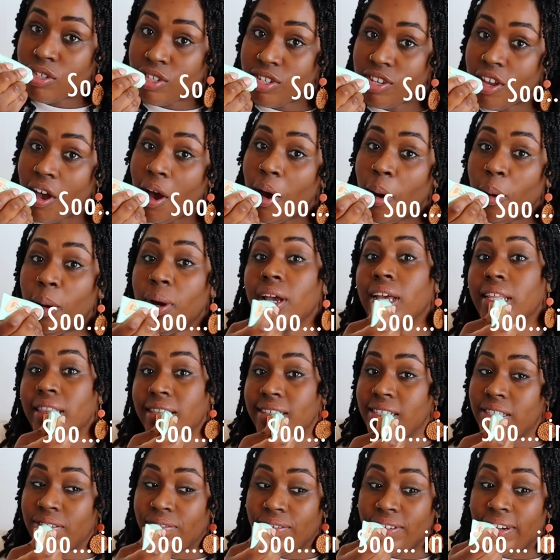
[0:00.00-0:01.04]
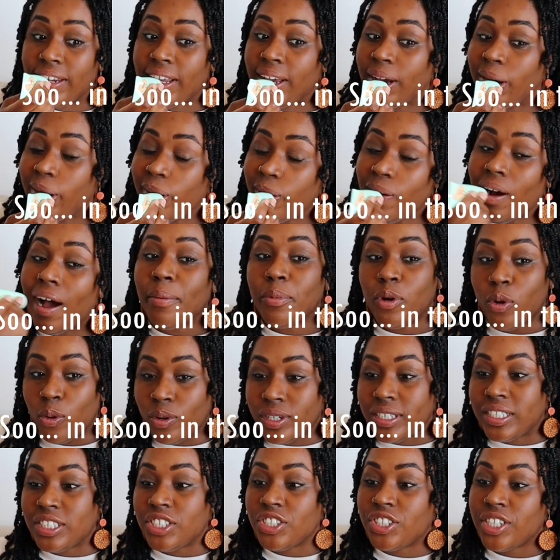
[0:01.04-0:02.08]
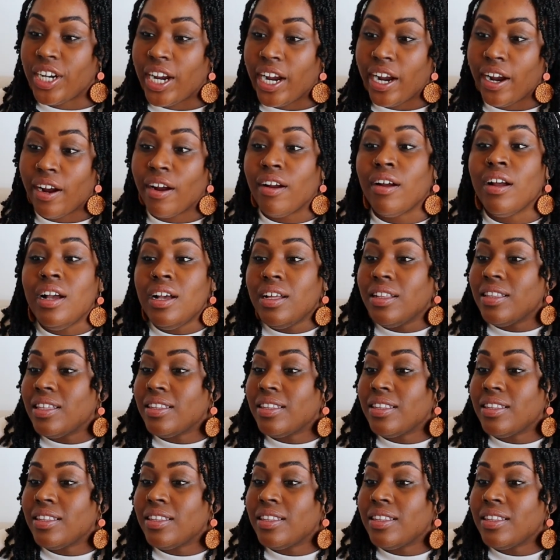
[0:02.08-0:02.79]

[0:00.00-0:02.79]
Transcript: So in this video, I'm going to share